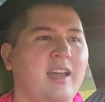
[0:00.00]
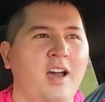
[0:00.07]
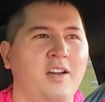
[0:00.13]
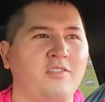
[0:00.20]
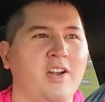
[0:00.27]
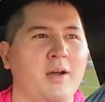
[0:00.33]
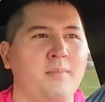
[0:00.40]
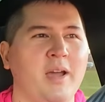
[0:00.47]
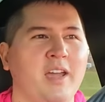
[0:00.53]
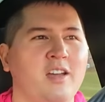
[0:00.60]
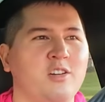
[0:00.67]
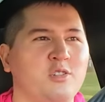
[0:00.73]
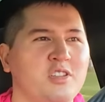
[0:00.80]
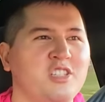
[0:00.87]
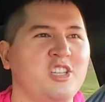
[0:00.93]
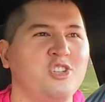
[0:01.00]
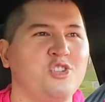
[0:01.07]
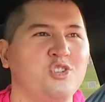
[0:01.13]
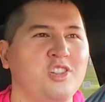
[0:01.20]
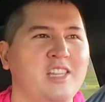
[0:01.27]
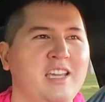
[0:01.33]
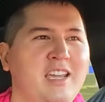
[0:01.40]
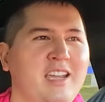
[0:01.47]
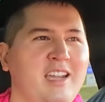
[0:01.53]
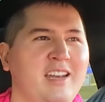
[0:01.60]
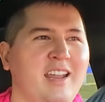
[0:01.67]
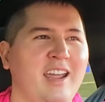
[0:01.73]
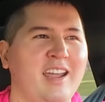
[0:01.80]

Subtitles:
I've got my L-citrulline